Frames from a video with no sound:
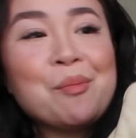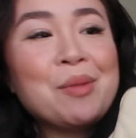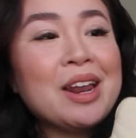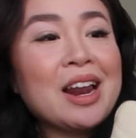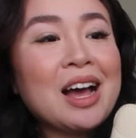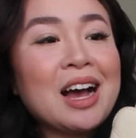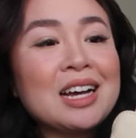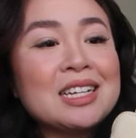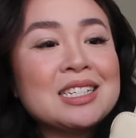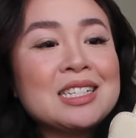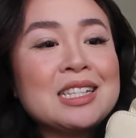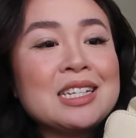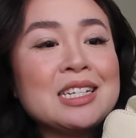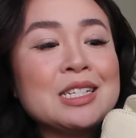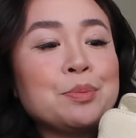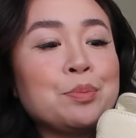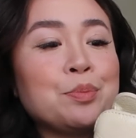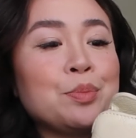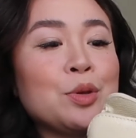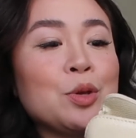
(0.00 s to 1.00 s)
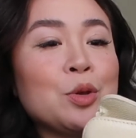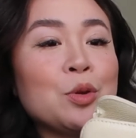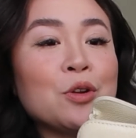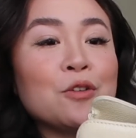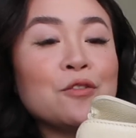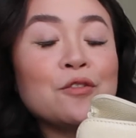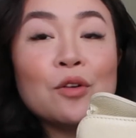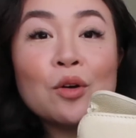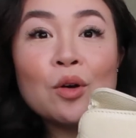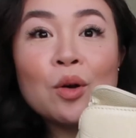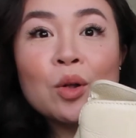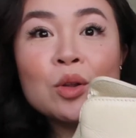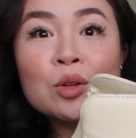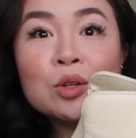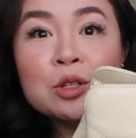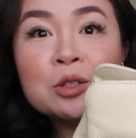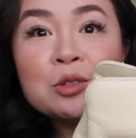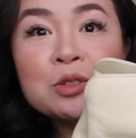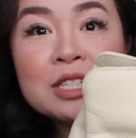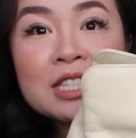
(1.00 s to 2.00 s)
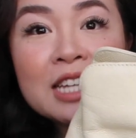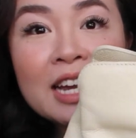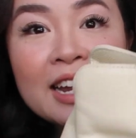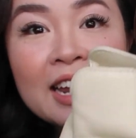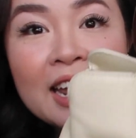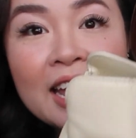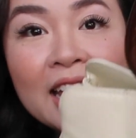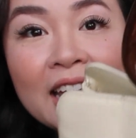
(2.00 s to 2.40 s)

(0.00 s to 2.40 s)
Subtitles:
It has these beautiful lucite